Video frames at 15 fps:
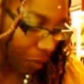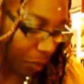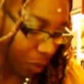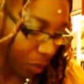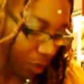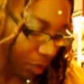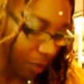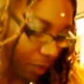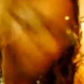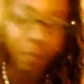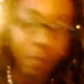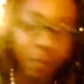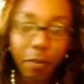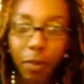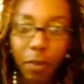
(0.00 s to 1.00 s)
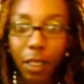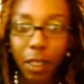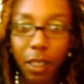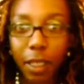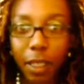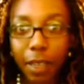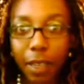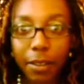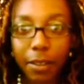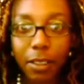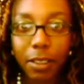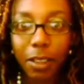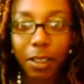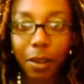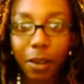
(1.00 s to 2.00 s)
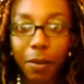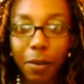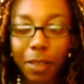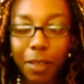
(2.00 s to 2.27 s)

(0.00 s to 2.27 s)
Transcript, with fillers: Books. Yeah. So,